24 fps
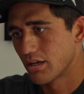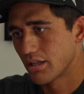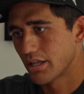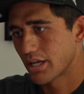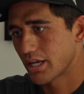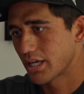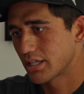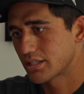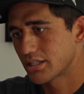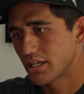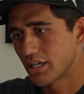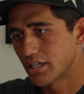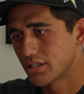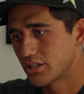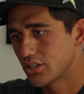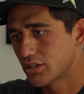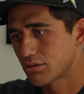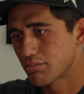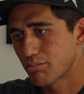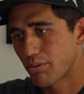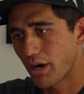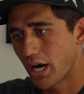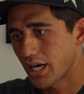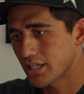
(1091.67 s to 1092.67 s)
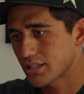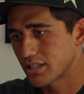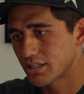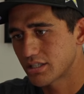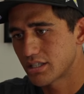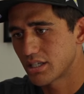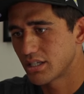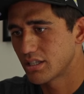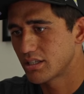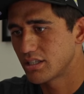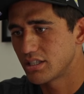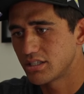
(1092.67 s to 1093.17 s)
Like I said, just
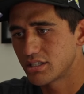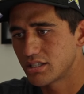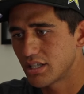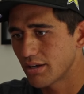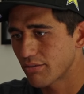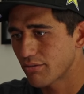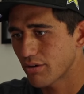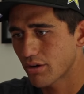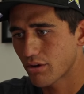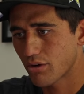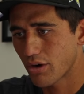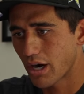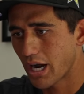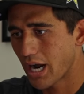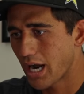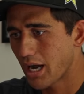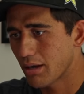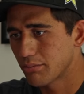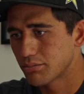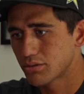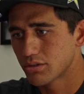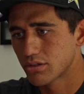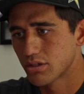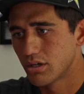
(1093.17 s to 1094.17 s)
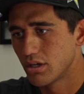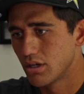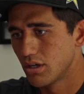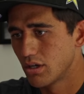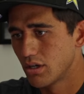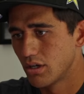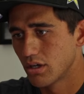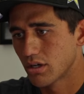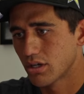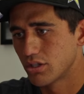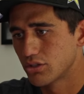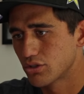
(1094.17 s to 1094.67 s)
practicing these different grabs,
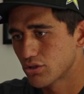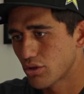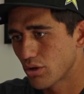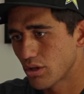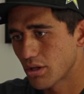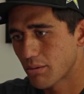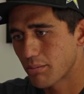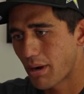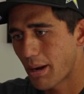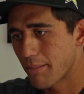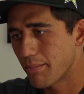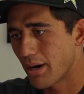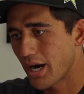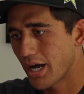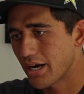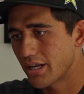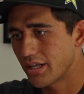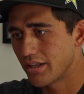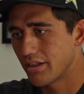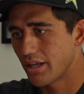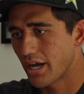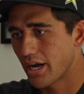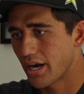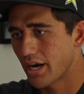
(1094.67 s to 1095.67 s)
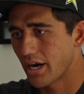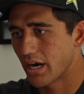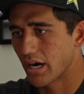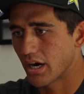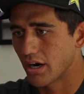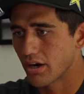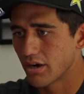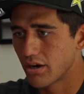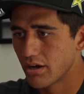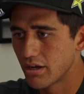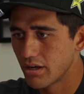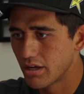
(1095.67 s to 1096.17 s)
controlling my body in the
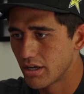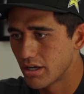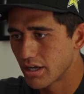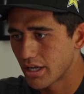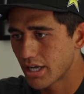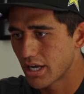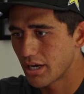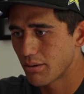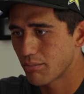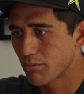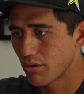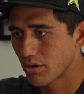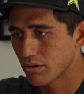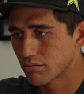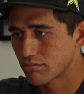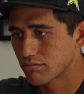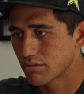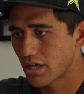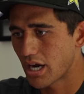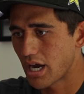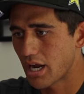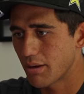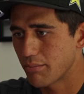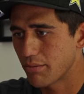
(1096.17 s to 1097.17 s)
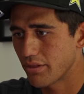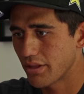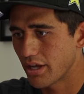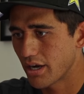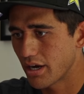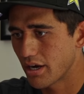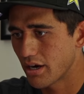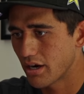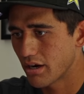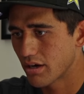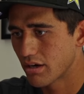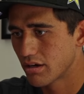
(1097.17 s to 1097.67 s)
air, getting more time in the
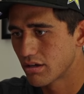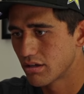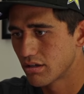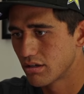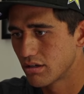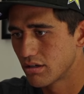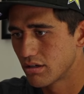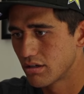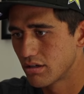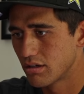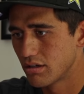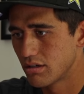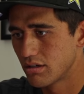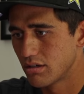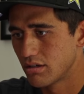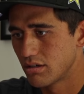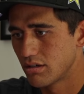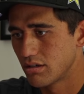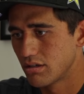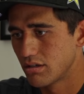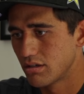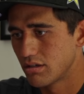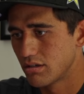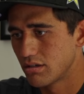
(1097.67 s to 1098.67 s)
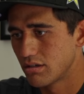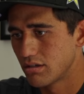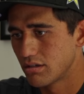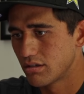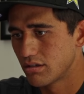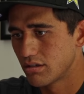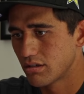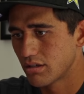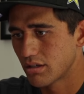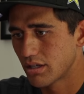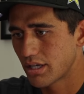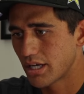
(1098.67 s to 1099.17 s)
air,
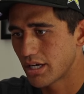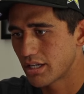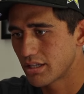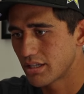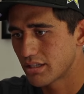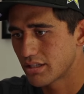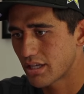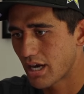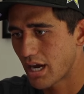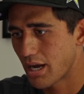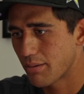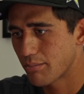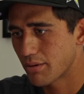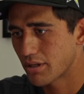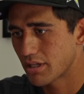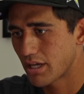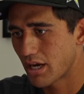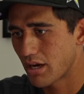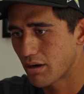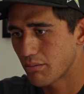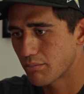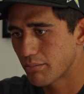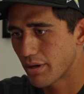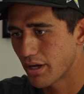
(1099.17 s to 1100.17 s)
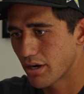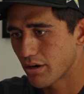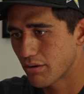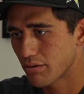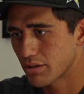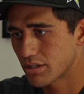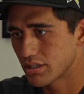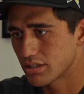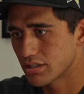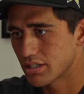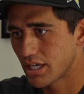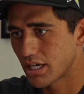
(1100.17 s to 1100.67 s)
getting the timing down better
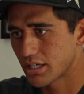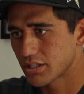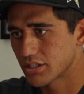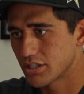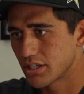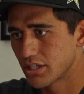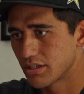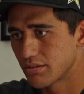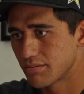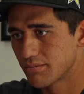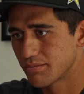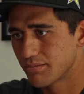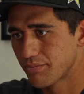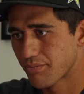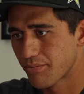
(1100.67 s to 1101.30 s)
with the section.